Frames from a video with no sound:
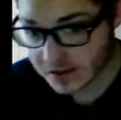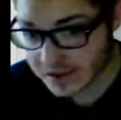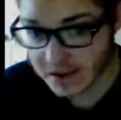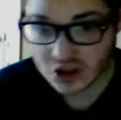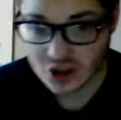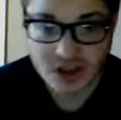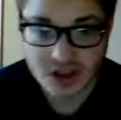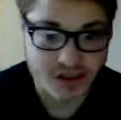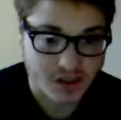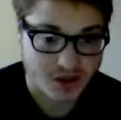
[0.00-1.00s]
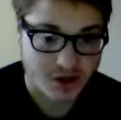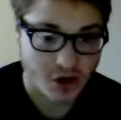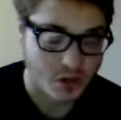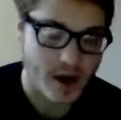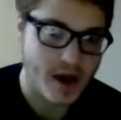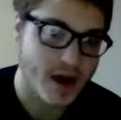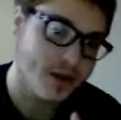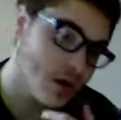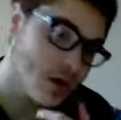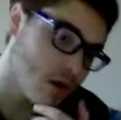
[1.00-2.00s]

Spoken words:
his son Jesus and all that.